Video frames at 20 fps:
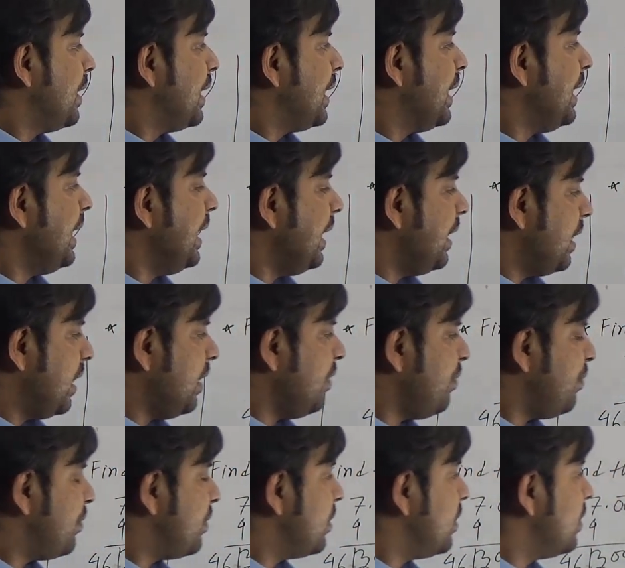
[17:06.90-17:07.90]

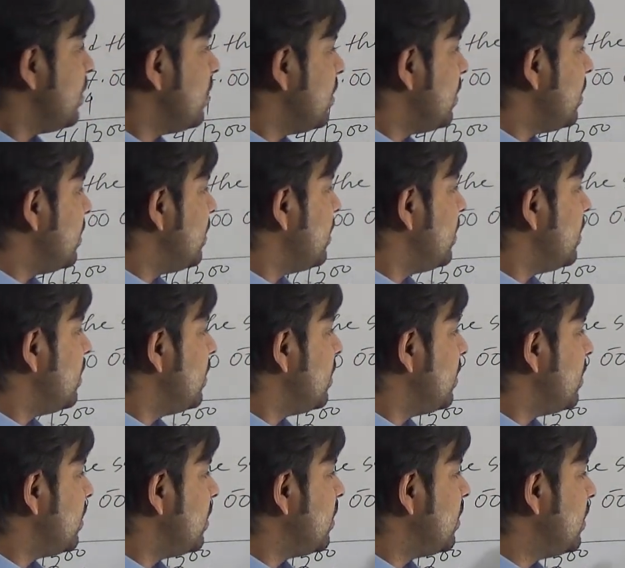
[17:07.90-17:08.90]
If
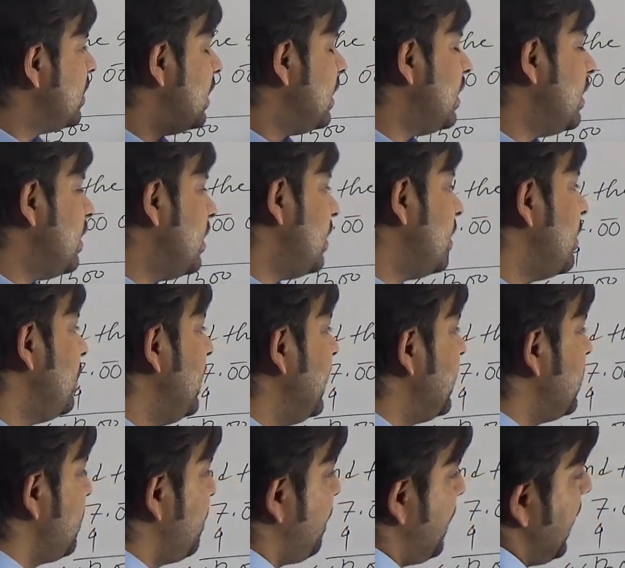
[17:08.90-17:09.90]
the
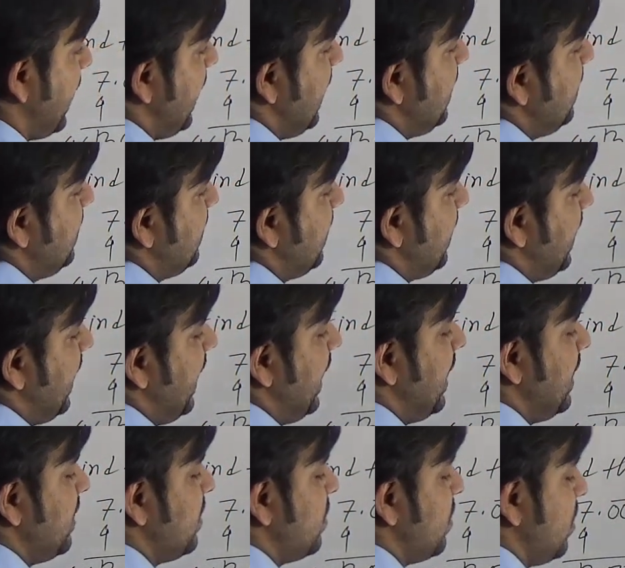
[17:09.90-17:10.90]
next place
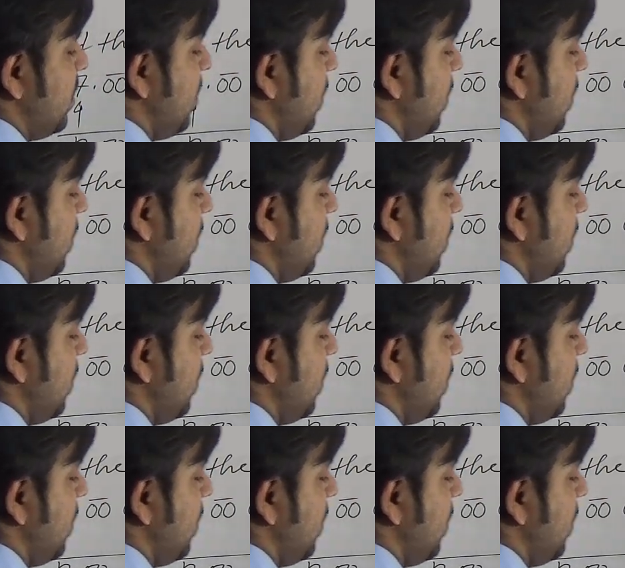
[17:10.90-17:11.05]
is